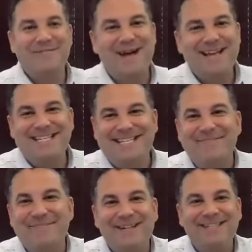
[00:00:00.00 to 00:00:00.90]

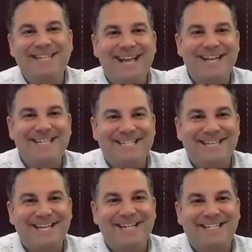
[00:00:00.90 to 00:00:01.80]
mindset Monday, guys.
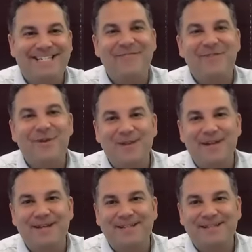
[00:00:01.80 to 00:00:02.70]
Uh, Steve, what do we got?